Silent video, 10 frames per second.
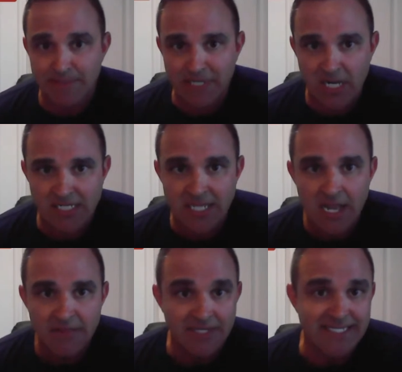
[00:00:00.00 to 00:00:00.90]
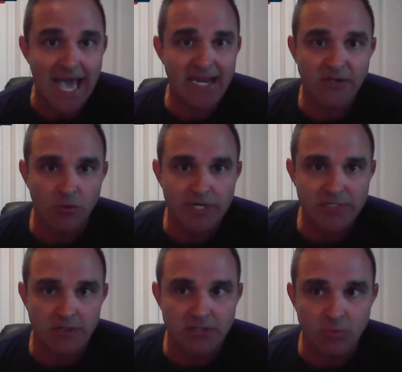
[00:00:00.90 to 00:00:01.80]
because the data and the
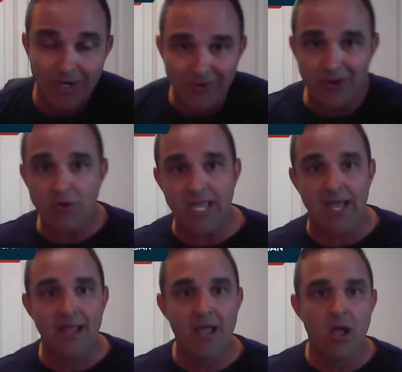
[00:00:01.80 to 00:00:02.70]
research, we don't know yet.